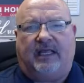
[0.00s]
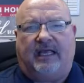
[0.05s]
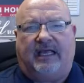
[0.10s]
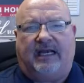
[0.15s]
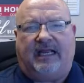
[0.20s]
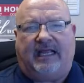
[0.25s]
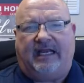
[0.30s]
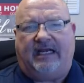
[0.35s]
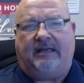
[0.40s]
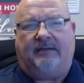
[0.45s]

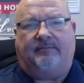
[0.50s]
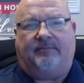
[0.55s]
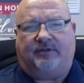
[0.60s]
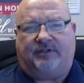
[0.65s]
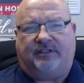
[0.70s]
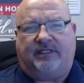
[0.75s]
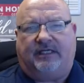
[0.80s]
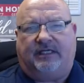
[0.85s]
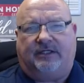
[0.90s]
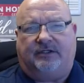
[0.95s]
at any
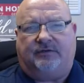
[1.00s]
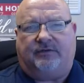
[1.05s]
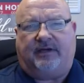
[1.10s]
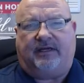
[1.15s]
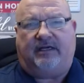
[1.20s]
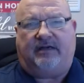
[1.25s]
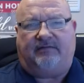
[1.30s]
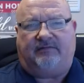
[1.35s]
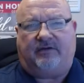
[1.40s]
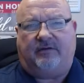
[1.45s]
percentage
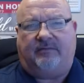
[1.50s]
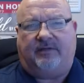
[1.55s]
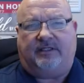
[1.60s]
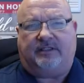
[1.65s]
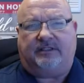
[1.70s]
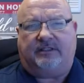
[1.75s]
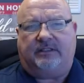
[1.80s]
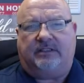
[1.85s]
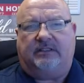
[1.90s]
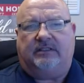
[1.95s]
rate of
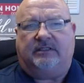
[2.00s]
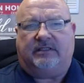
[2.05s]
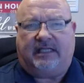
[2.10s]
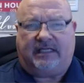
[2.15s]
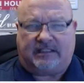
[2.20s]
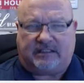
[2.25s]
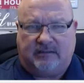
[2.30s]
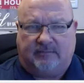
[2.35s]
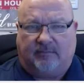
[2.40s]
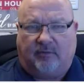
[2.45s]
commission.
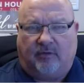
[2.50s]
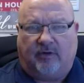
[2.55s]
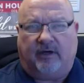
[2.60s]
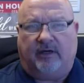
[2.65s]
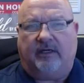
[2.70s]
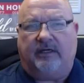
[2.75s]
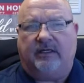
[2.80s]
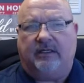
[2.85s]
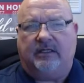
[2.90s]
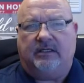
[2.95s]
That's
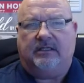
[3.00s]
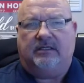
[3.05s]
important.